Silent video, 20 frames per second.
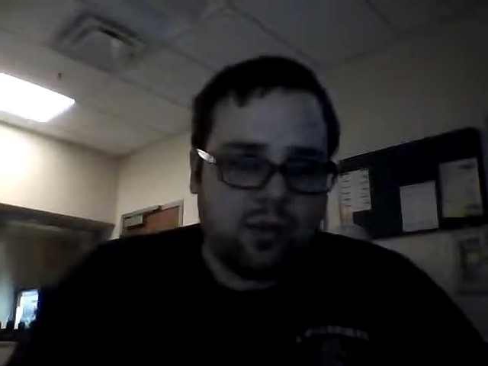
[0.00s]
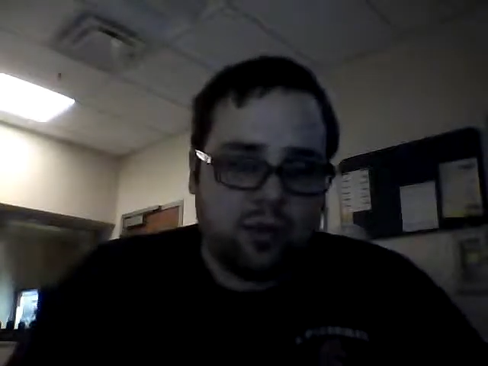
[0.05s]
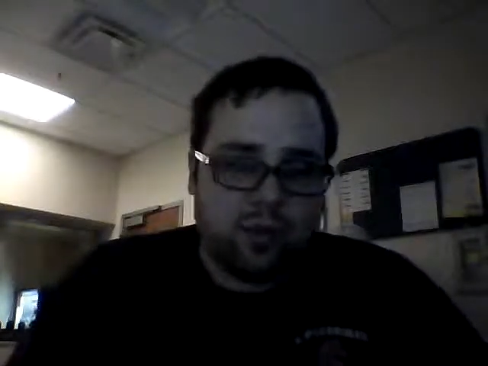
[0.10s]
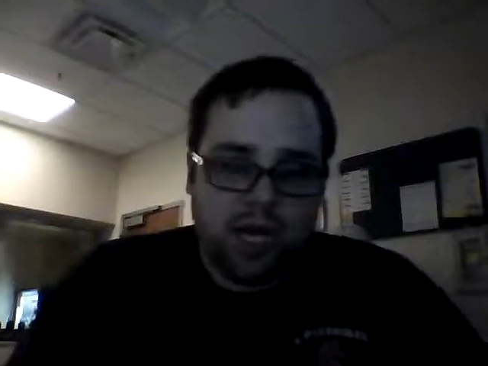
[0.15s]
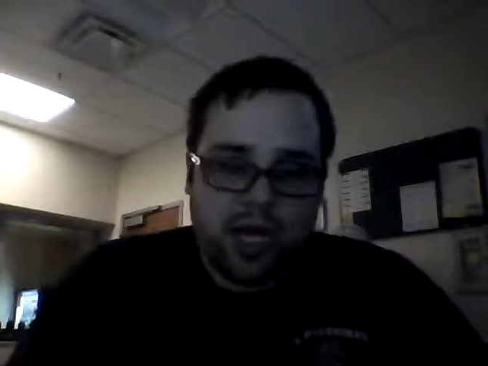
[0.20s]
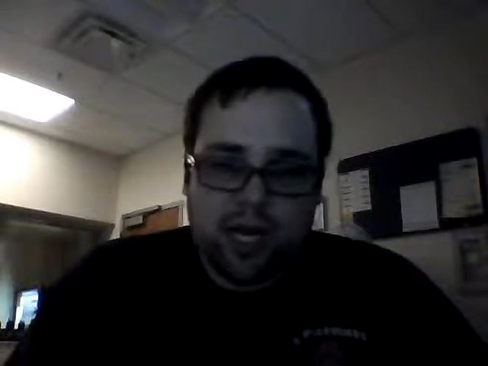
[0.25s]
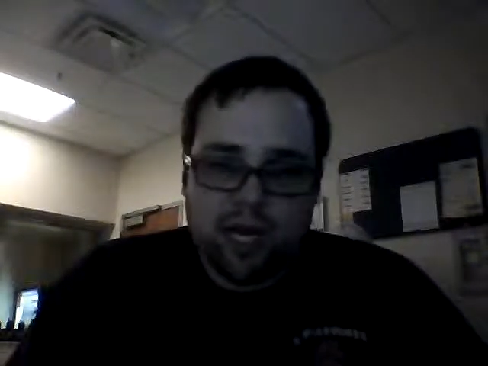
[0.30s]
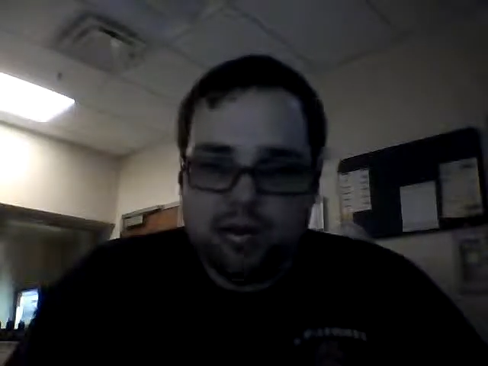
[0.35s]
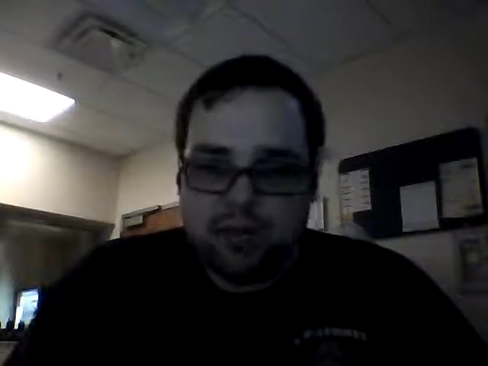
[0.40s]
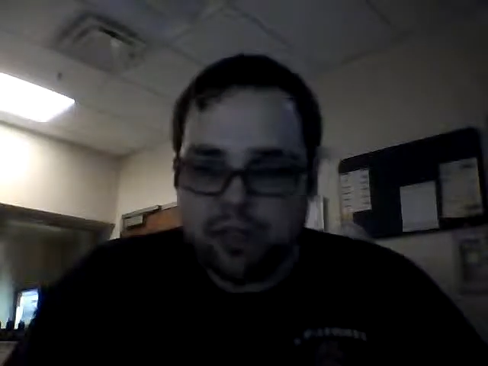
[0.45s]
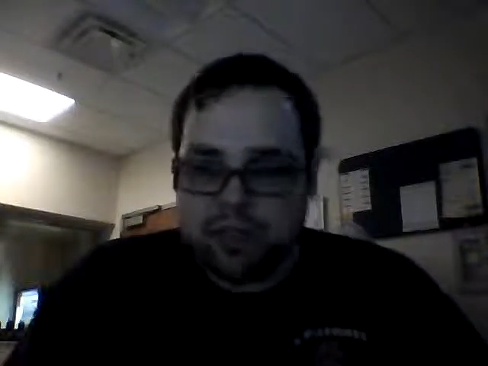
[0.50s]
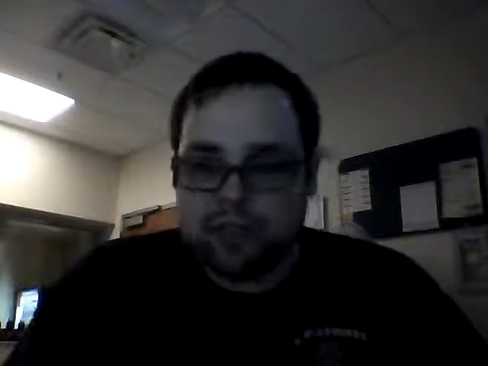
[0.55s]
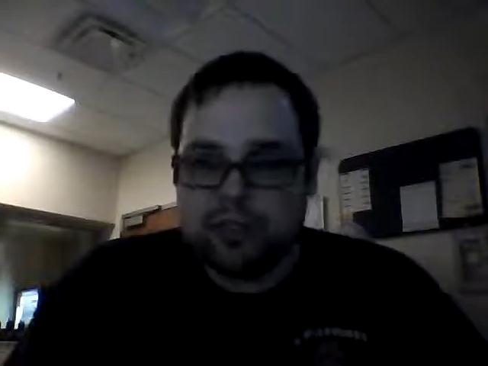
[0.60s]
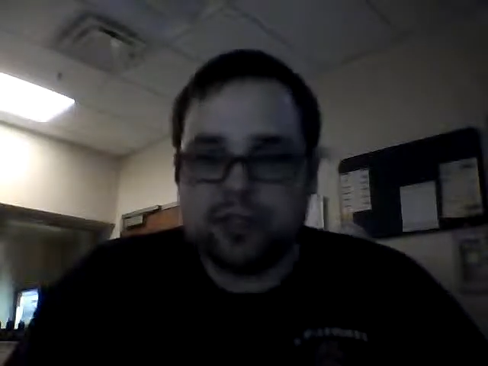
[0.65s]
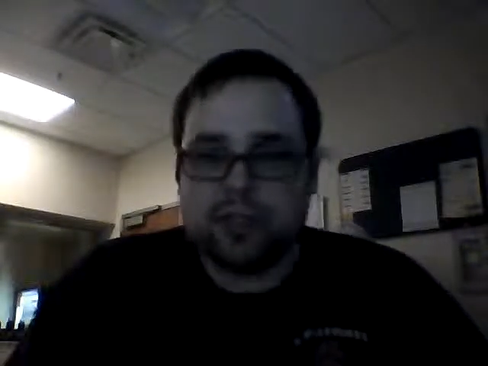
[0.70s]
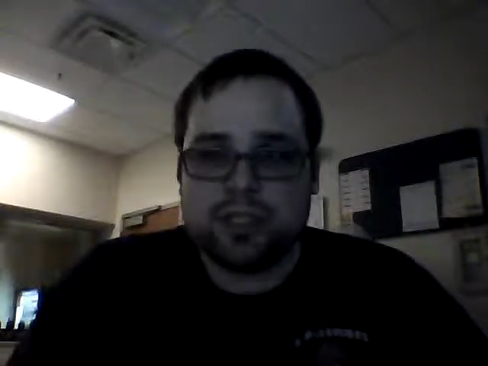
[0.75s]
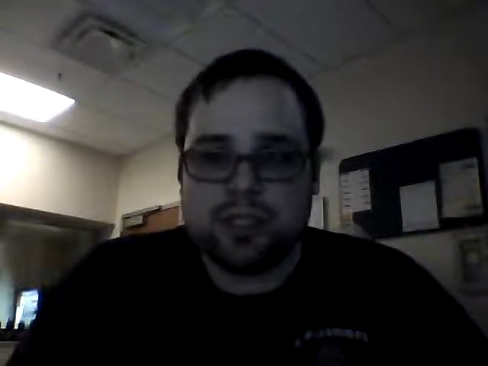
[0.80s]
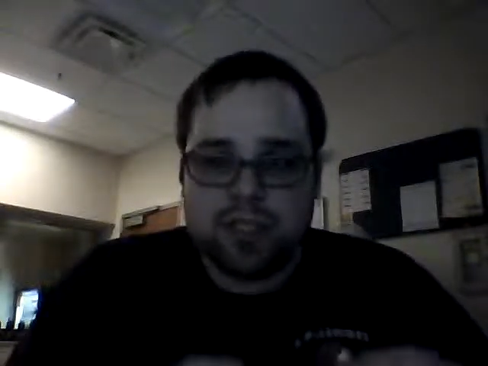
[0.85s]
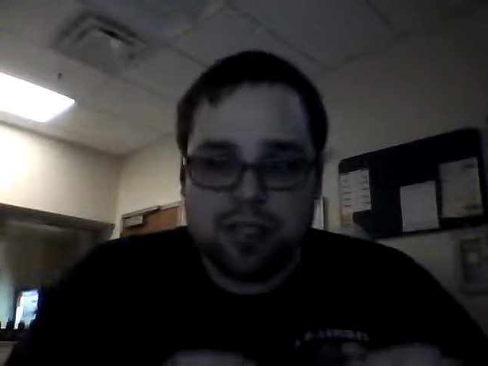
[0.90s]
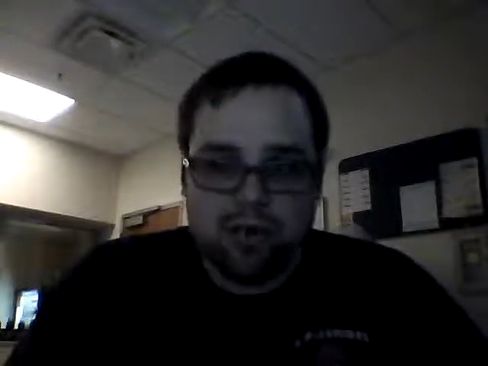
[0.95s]
what I would
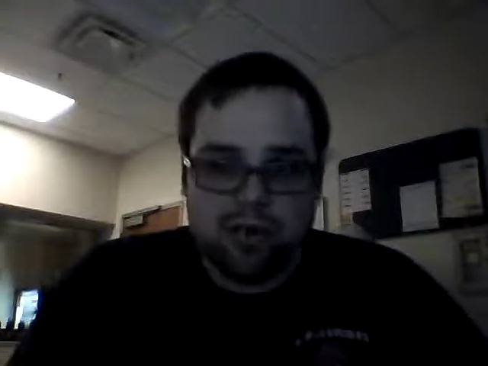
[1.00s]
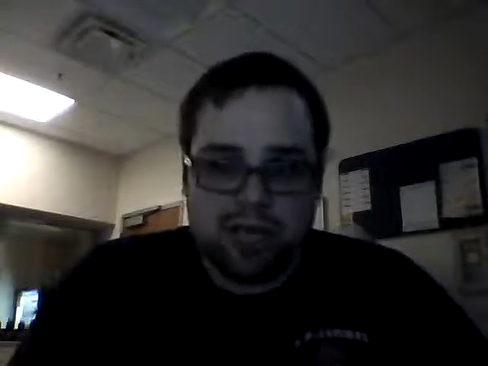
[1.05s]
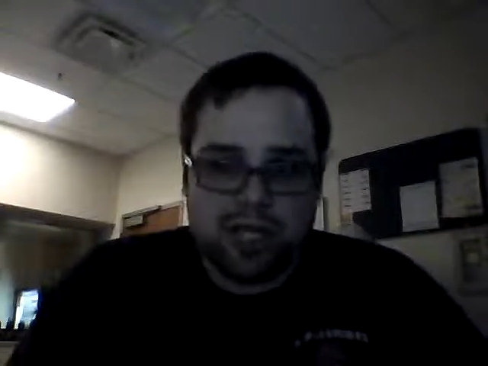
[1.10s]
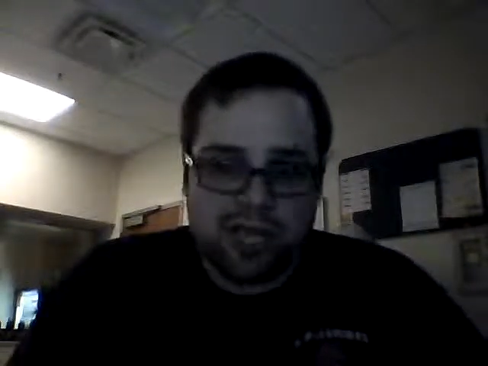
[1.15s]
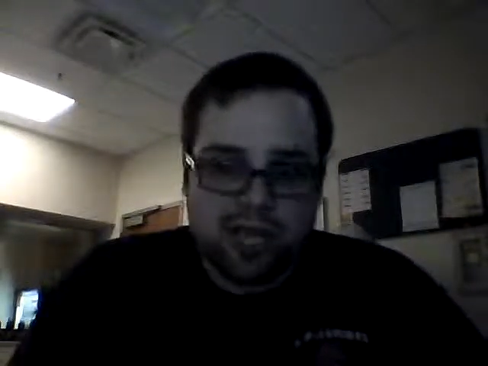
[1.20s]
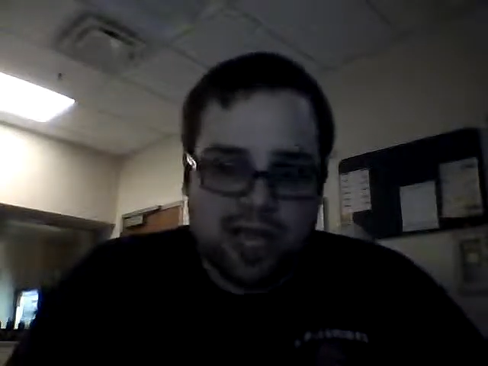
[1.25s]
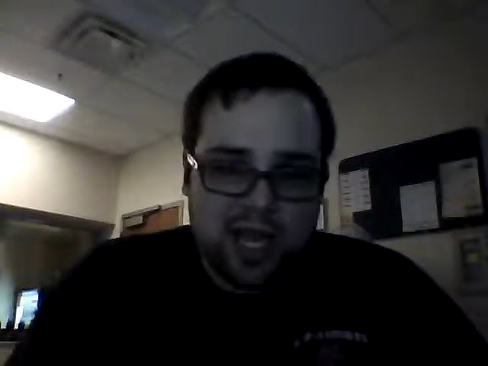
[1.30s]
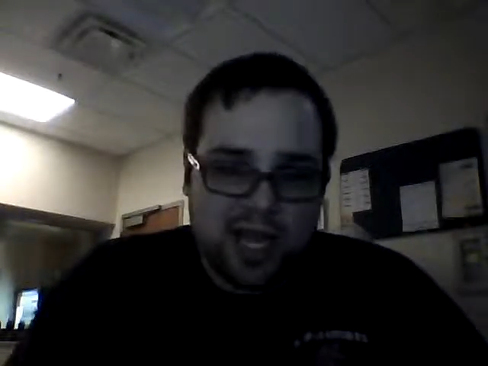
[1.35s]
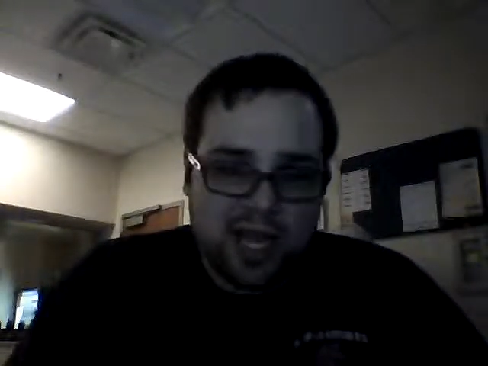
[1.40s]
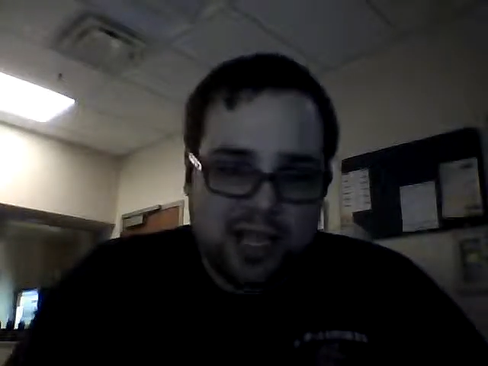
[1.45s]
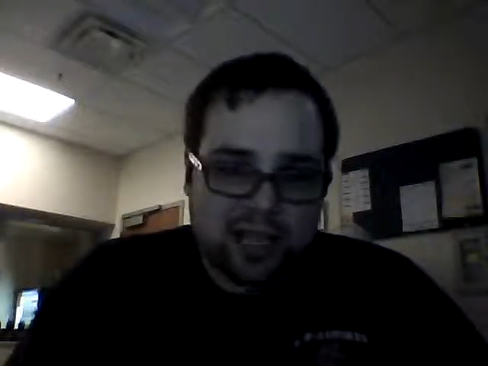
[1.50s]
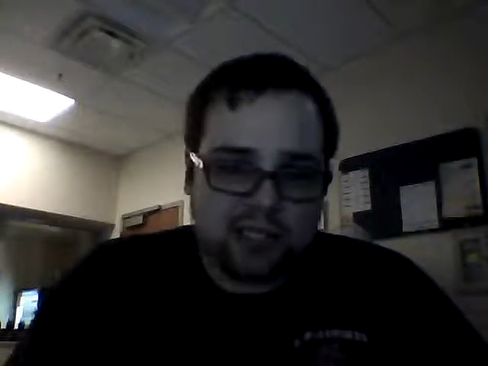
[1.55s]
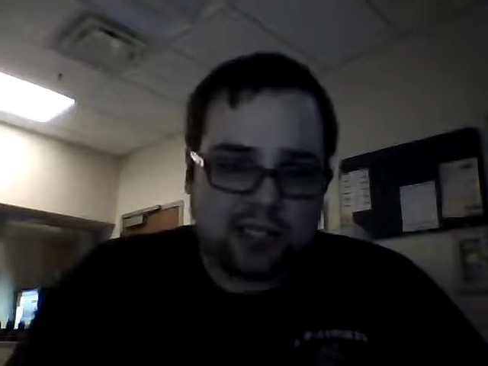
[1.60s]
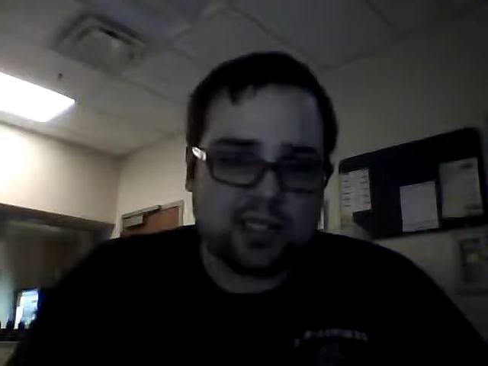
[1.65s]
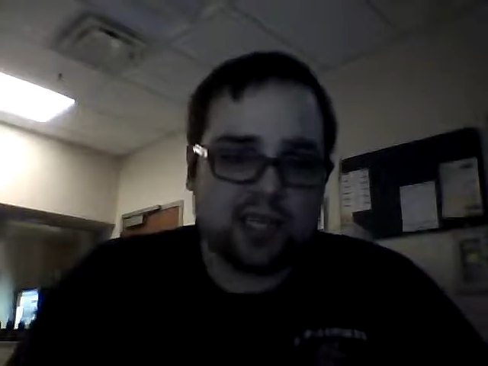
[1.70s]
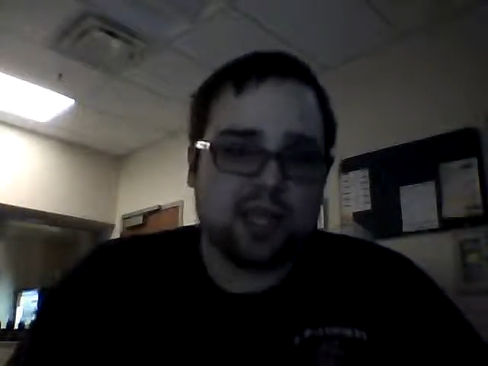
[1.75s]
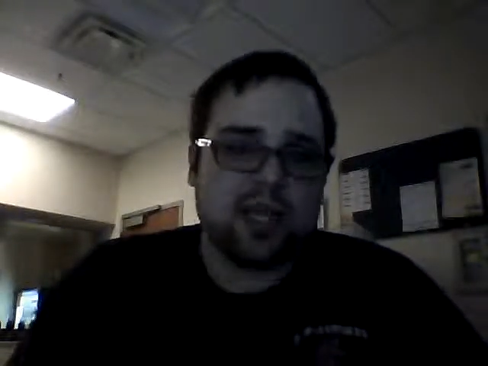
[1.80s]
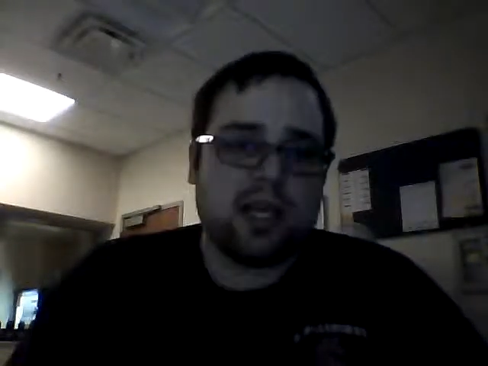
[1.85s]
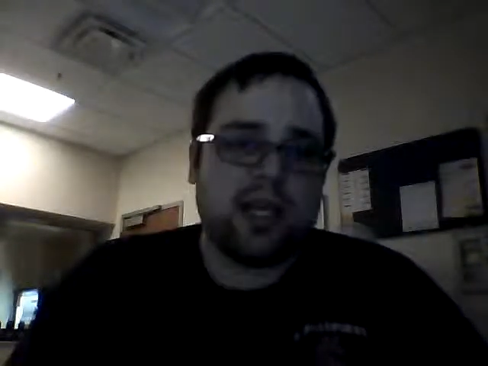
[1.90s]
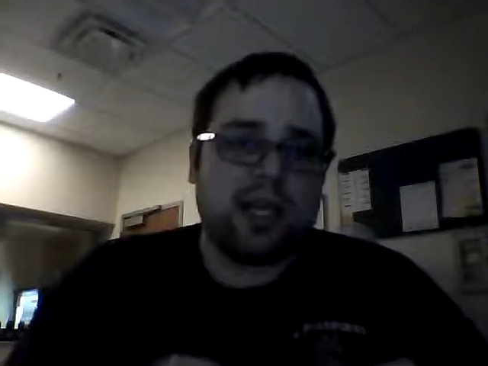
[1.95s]
do is go to class